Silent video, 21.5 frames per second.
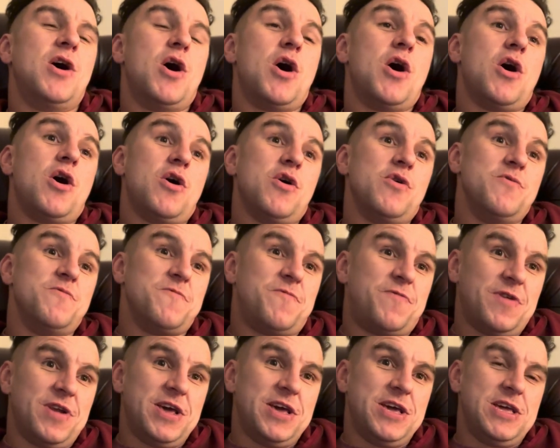
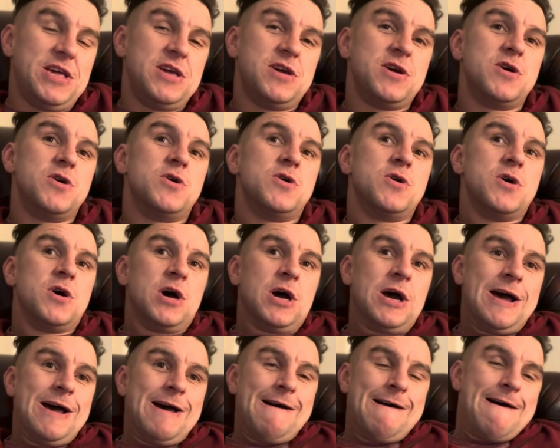Hopefully
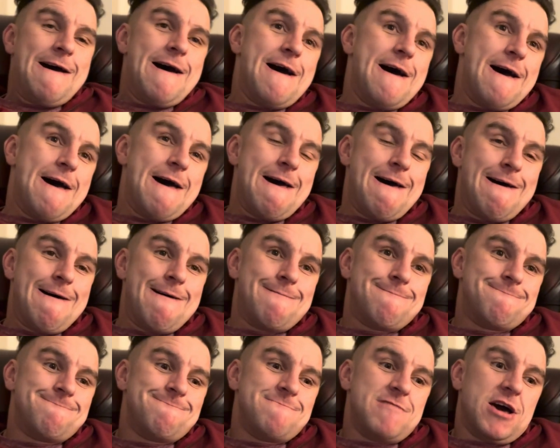
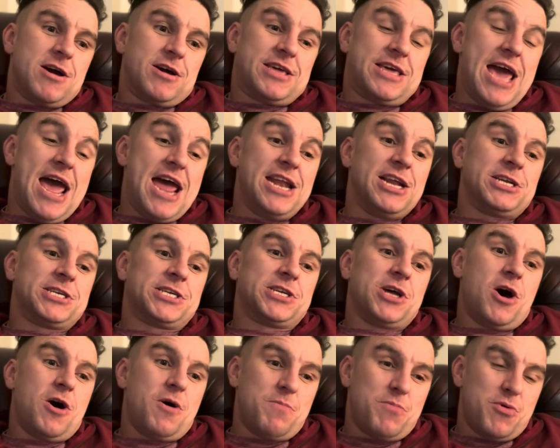getting a
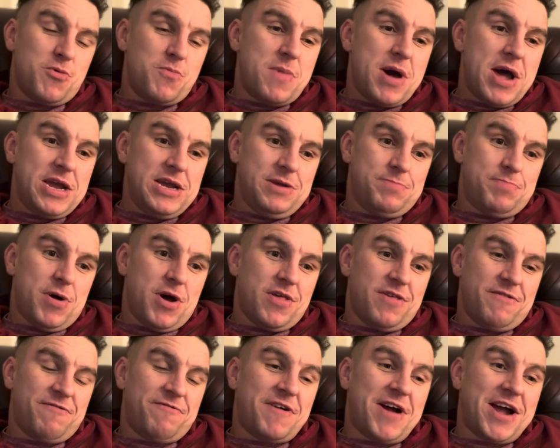sample made by
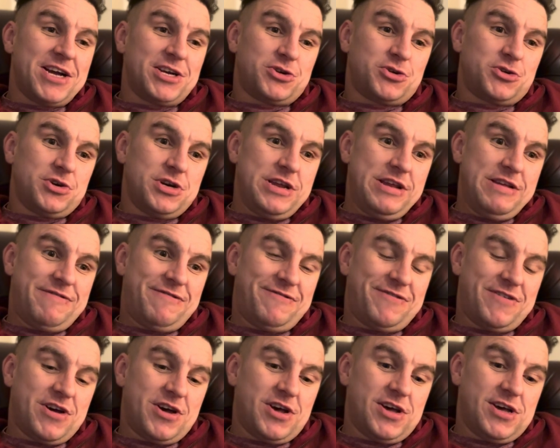the factory
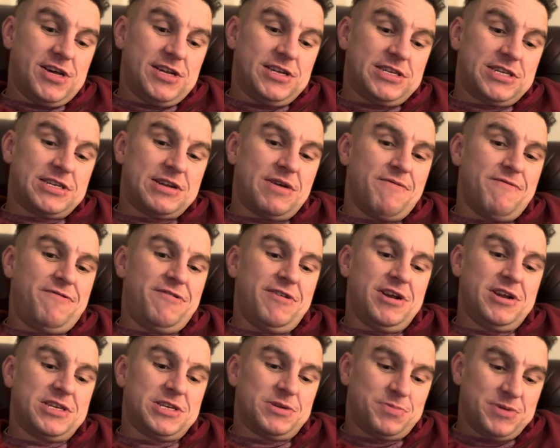for
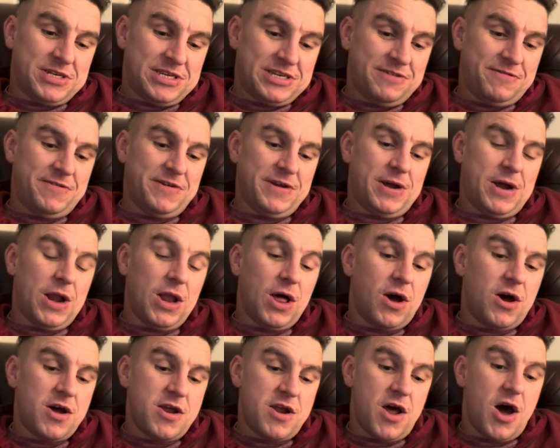something a specific
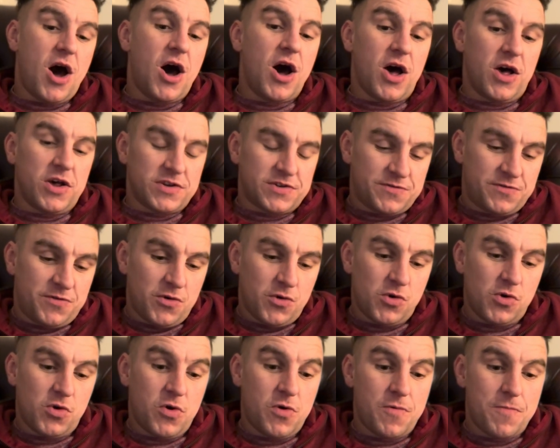client asked
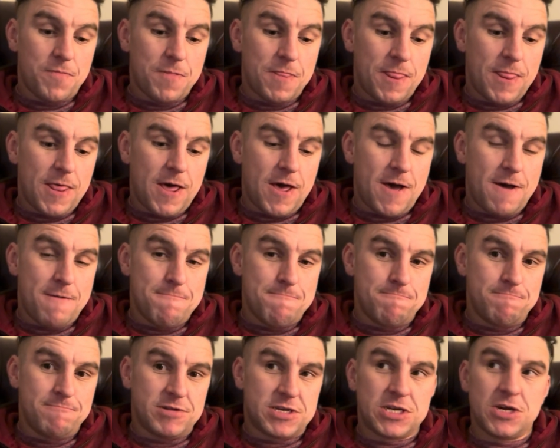for,
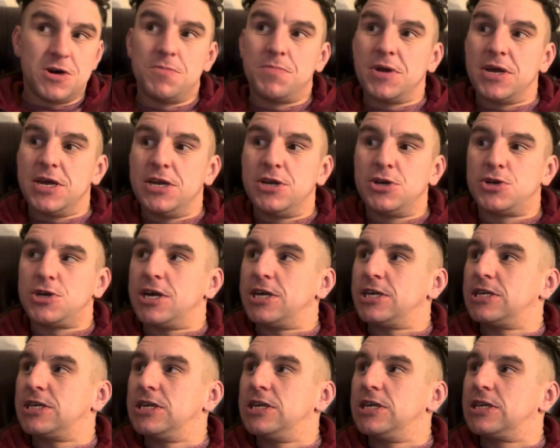so it'll be
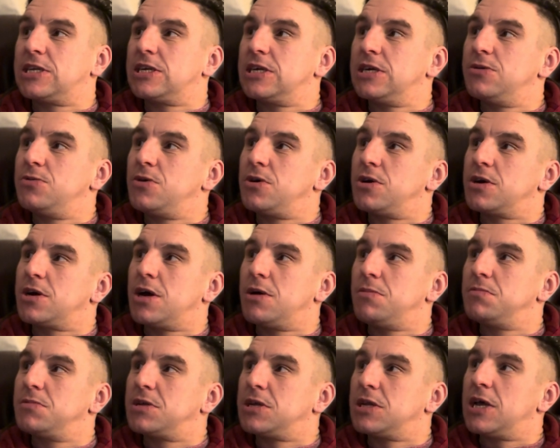interesting to see what
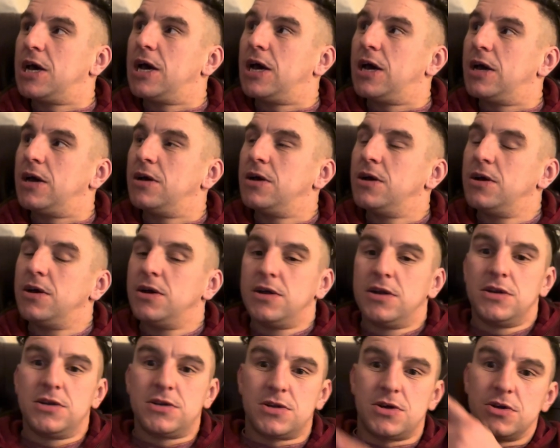comes of that.
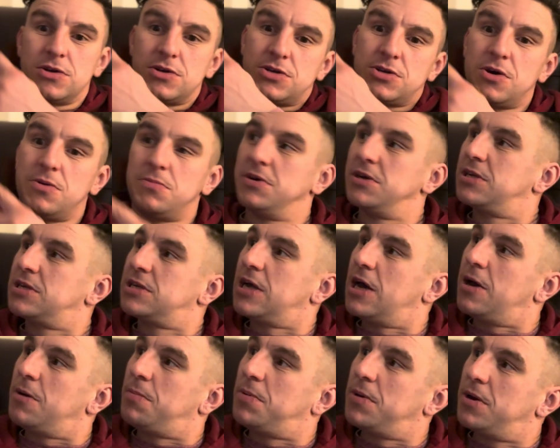Just got Tommy
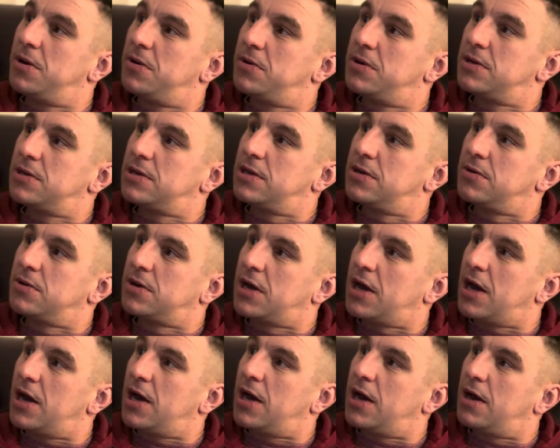sat up here on his little
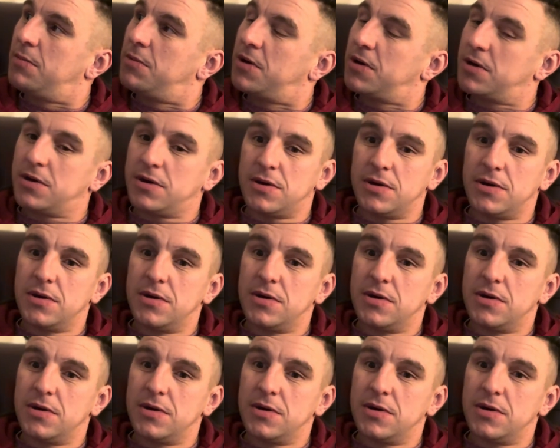cat hammock,